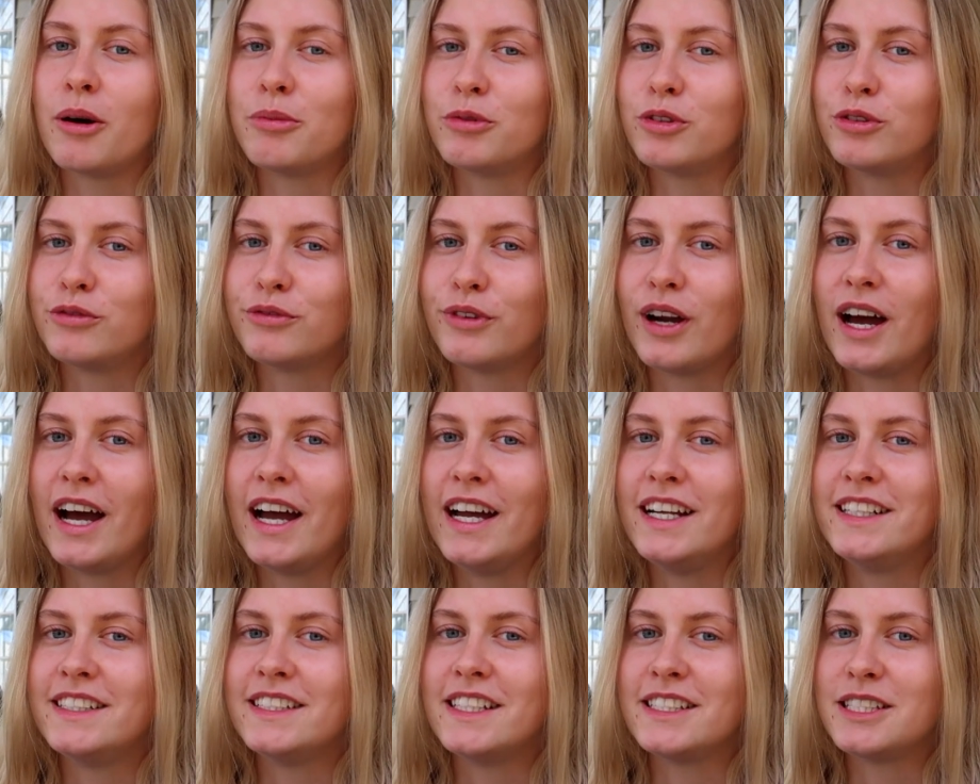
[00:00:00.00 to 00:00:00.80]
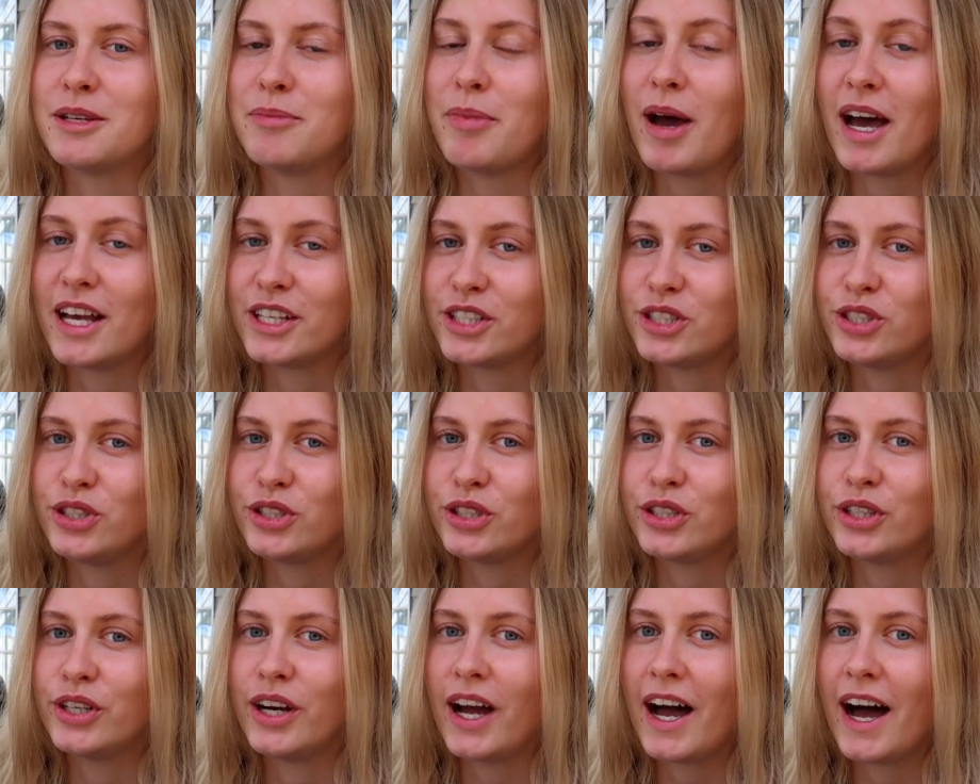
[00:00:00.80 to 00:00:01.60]
couple rides as a
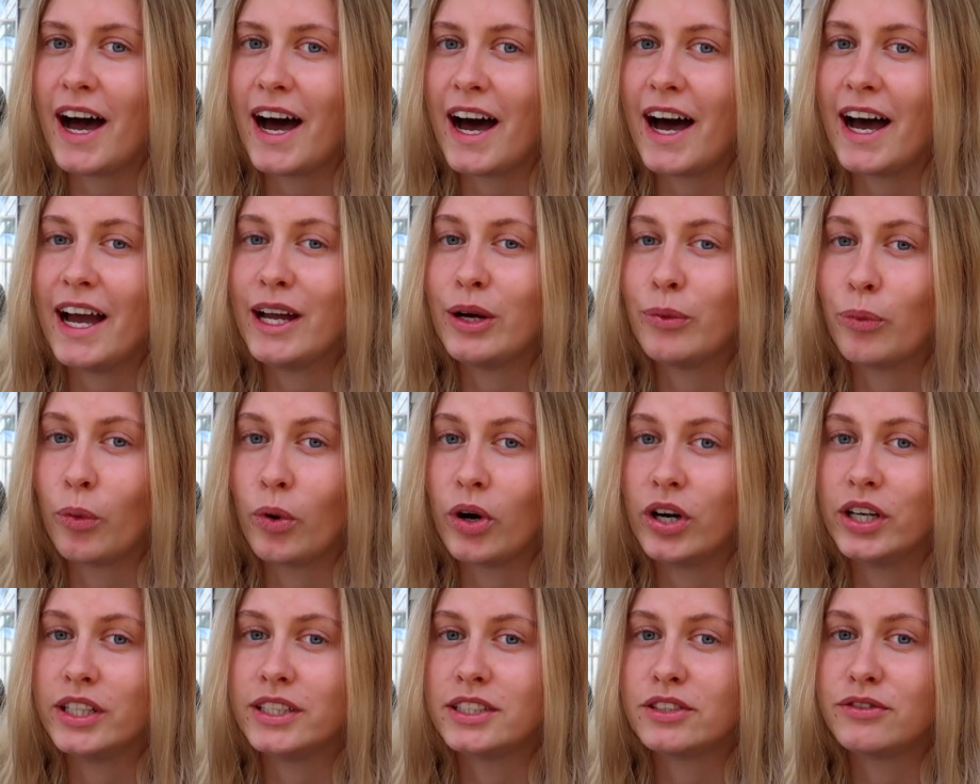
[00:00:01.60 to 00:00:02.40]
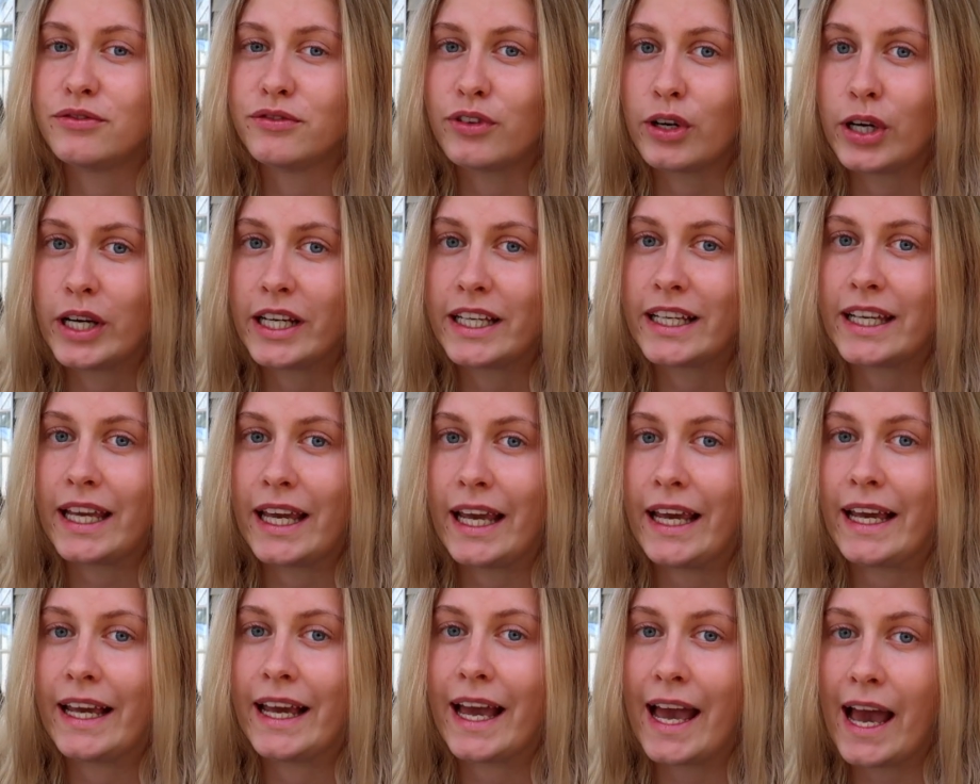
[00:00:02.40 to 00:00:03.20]
passenger, I was
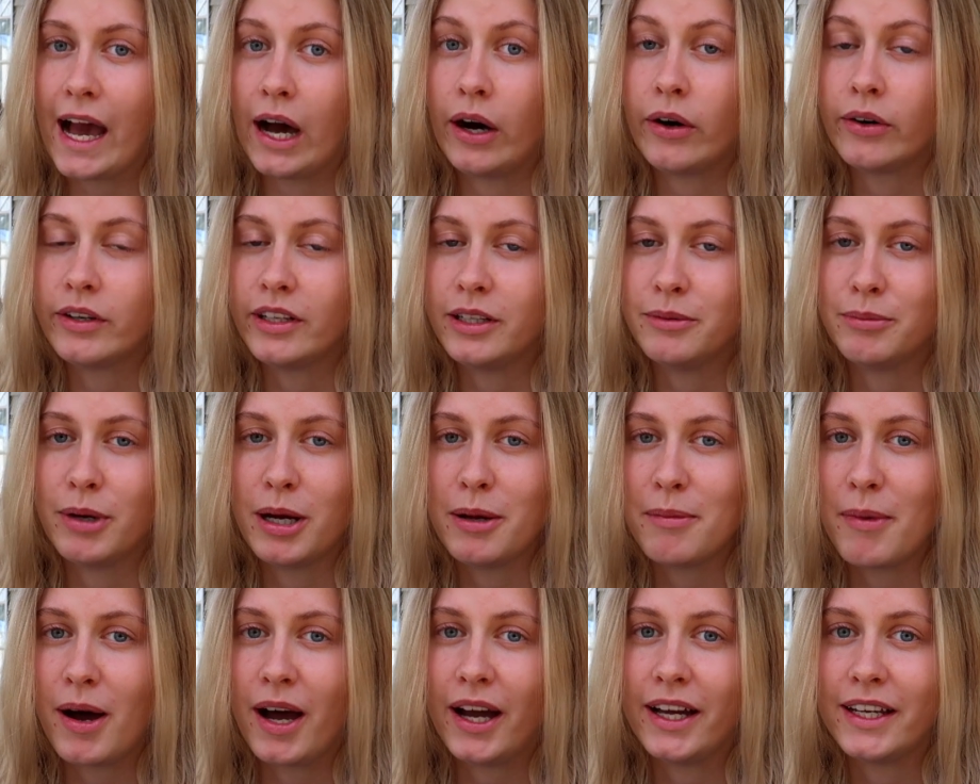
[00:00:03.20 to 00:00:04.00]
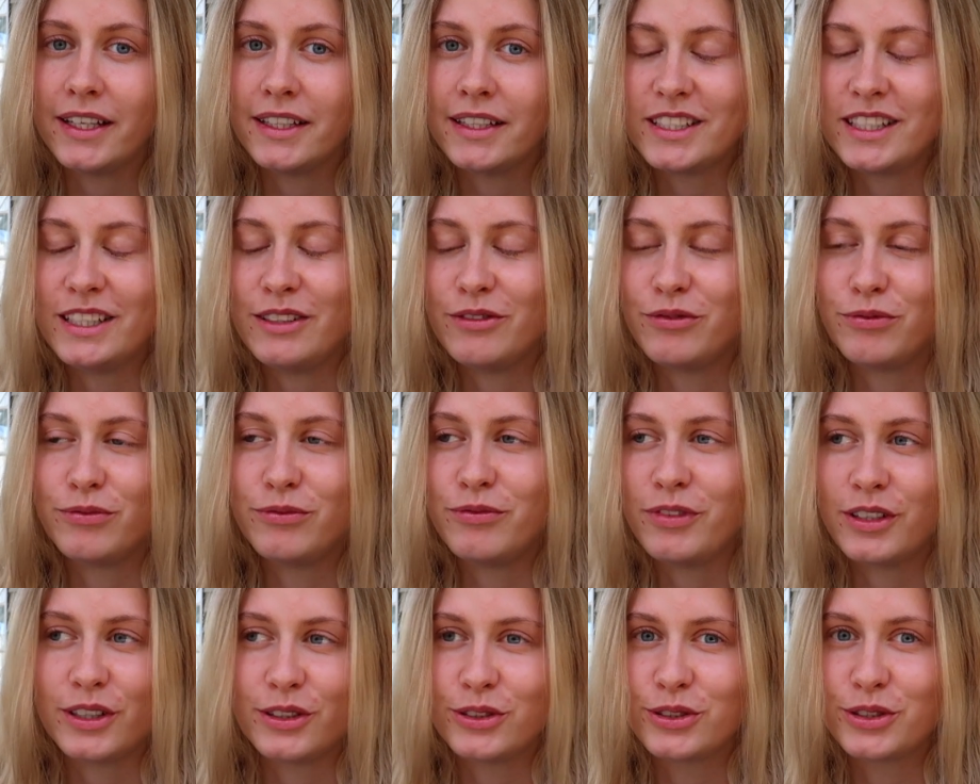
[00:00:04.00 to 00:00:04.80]
freaking out in my mind. It
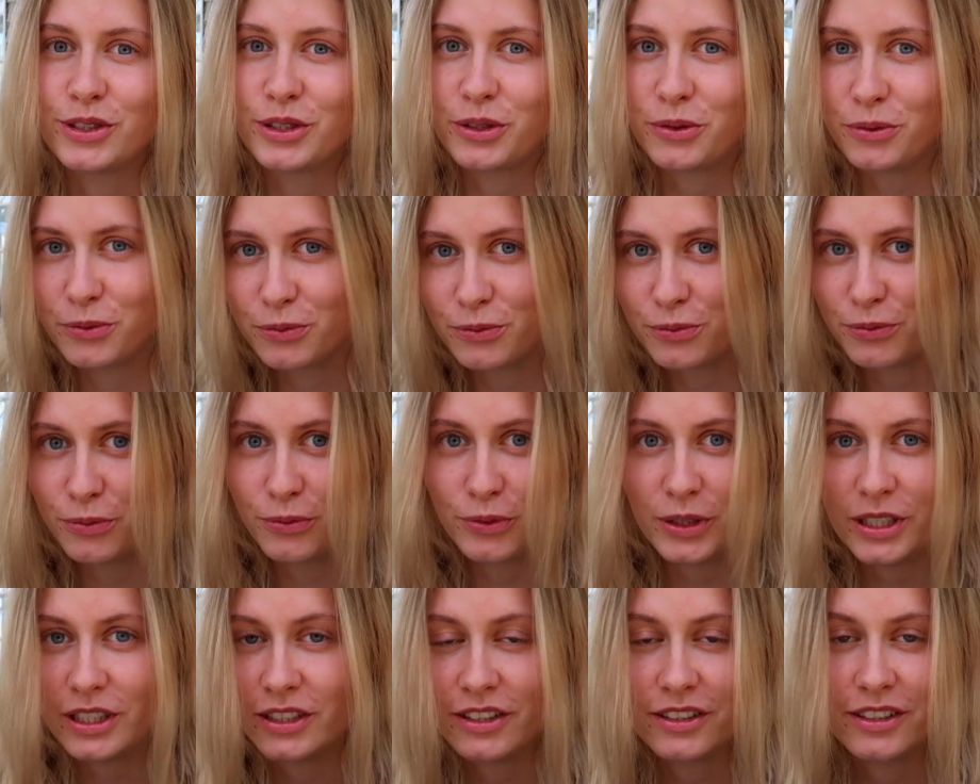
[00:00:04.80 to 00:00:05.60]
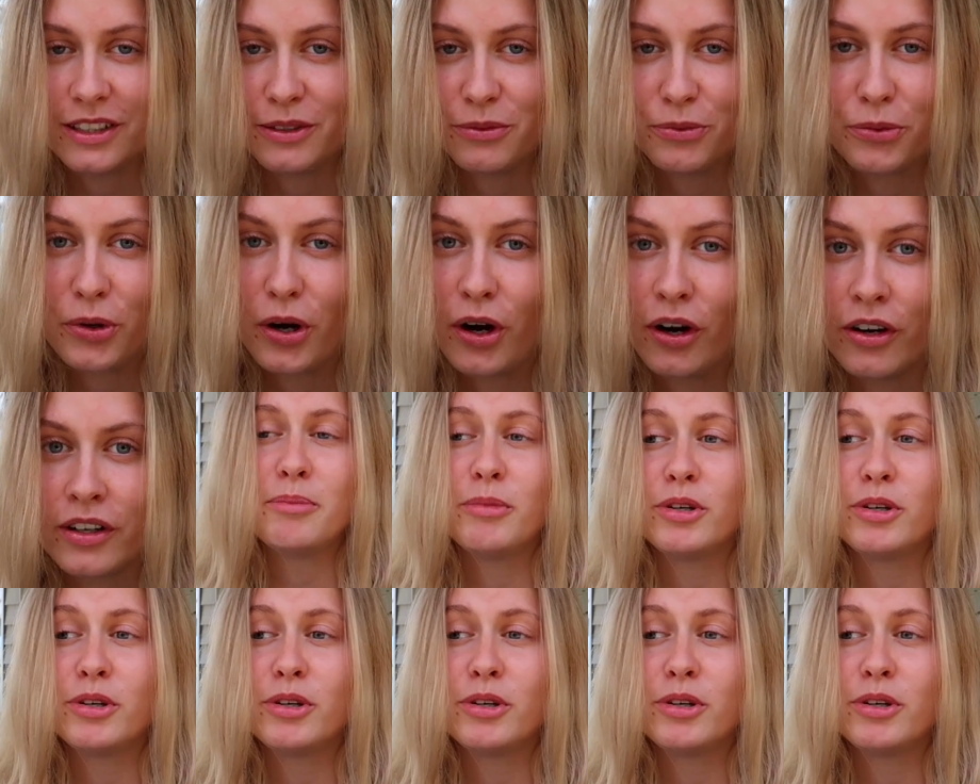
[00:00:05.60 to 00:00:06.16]
felt so weird and wrong.